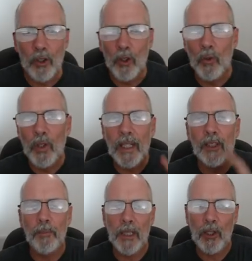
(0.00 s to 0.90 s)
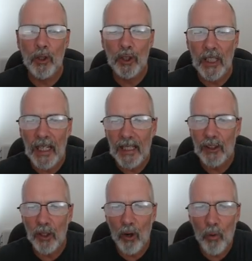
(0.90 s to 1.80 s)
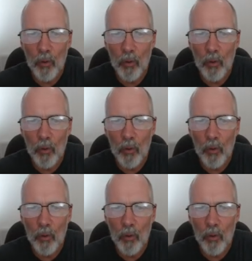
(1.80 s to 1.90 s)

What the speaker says: Do this because it's a